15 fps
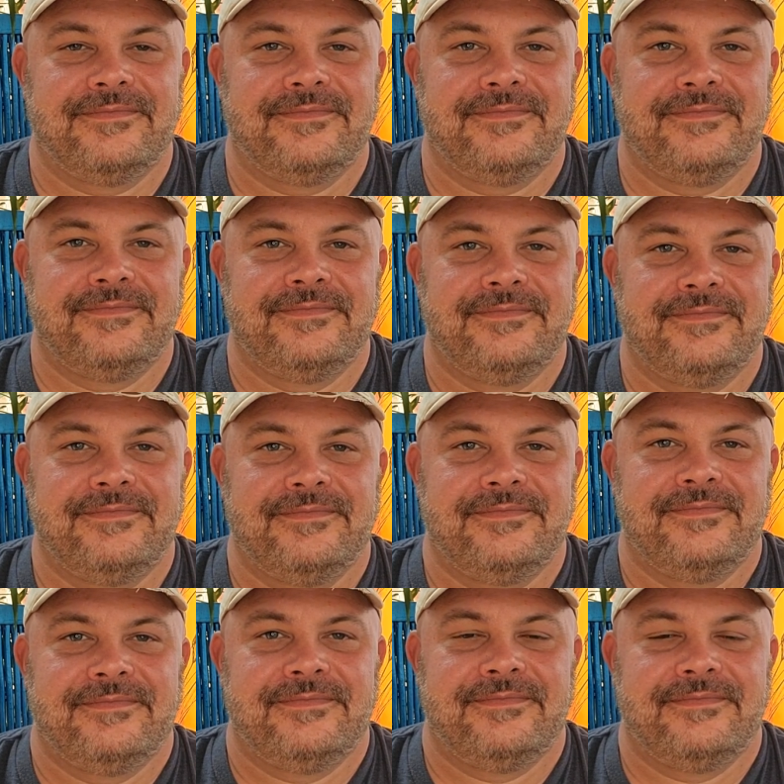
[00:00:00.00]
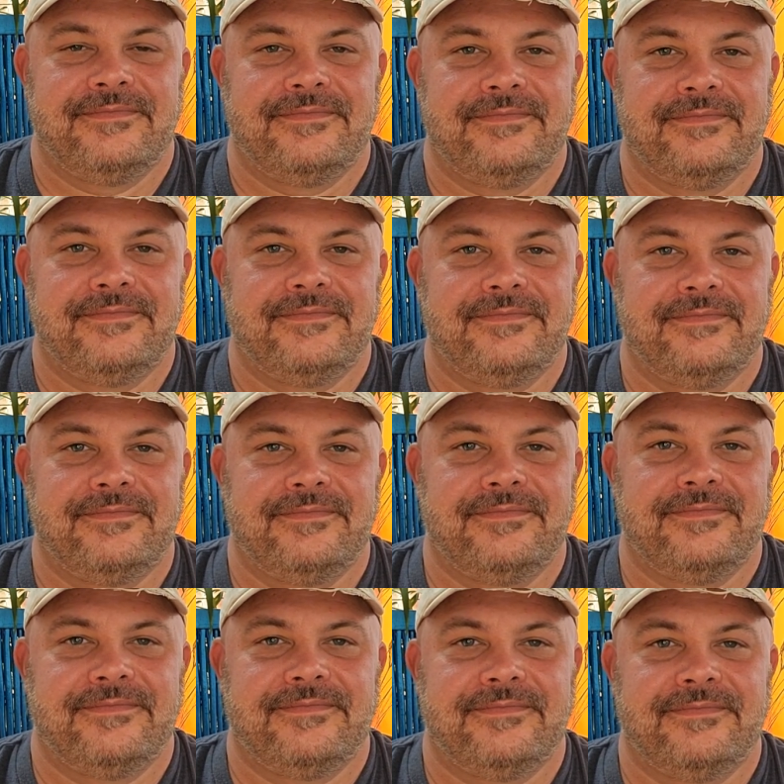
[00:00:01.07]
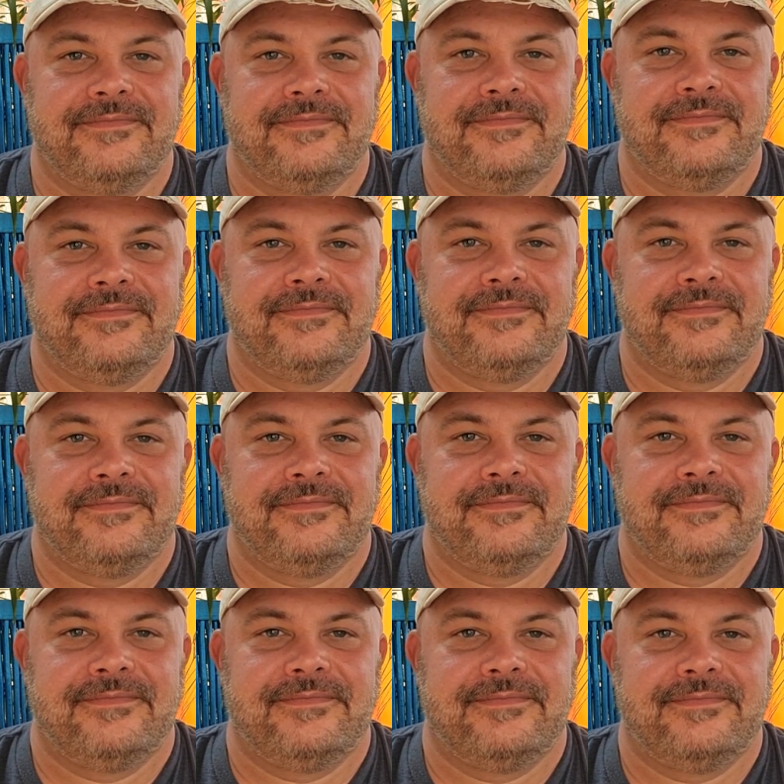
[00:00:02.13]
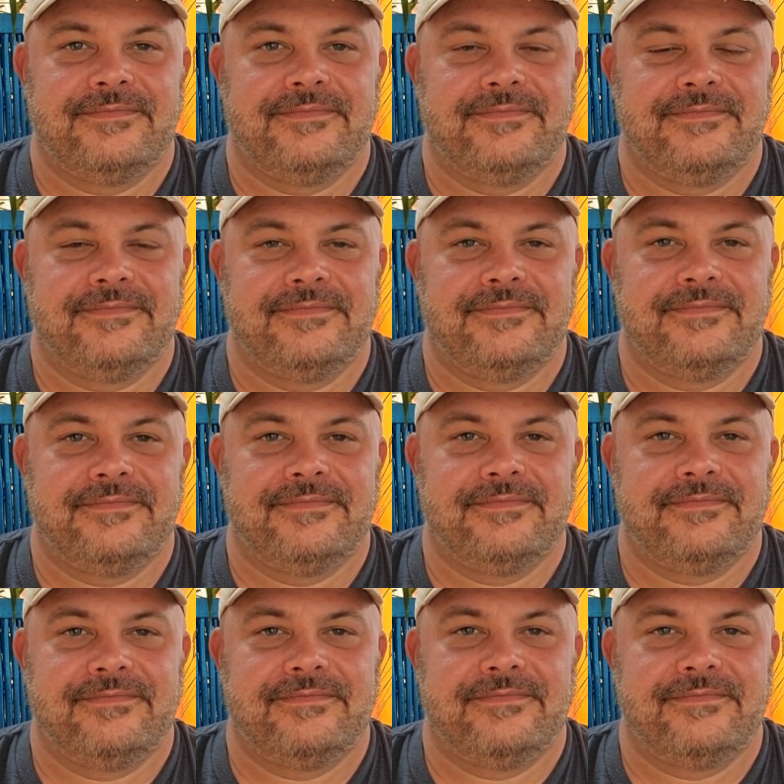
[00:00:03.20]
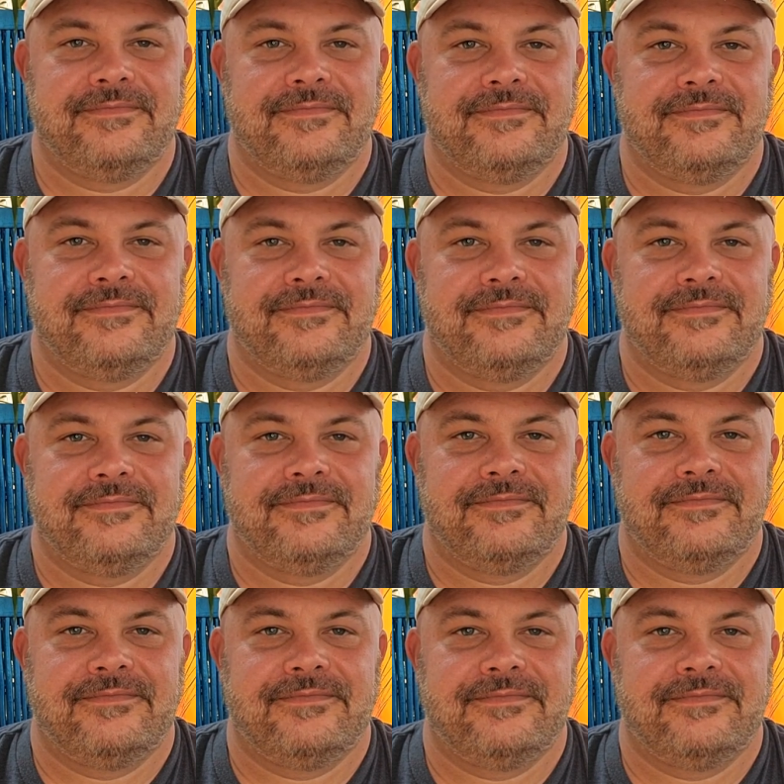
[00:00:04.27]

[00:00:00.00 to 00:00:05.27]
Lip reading: [no speech]